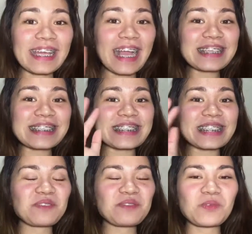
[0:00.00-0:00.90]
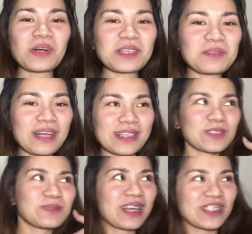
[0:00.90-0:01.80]
Hey guys, it's Kim and welcome back
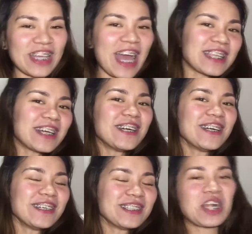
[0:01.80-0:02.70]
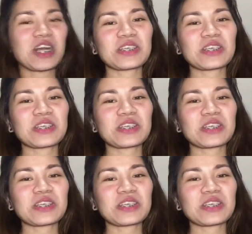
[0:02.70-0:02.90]
to my channel.